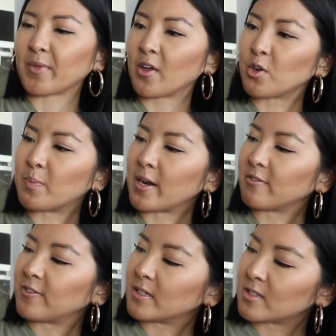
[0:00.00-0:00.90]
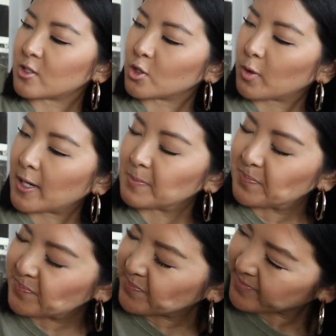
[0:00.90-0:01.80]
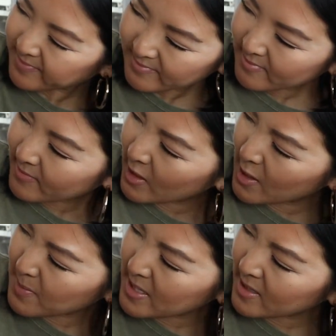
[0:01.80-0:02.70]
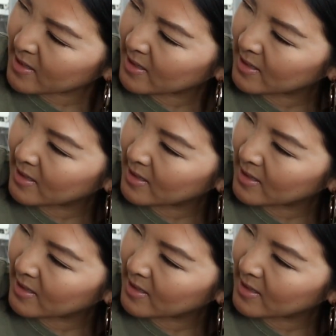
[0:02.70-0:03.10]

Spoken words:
Other benefits to it, I mean,